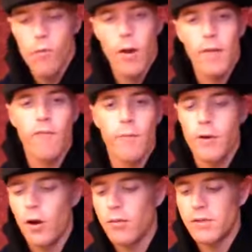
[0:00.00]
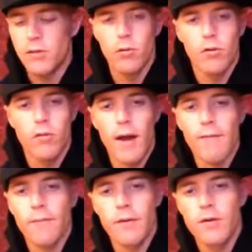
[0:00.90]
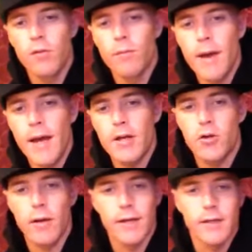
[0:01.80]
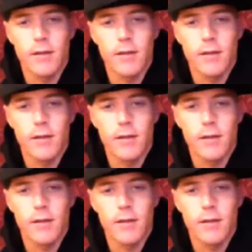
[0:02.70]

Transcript: Running from cops, doing graphs and doing mad tricks.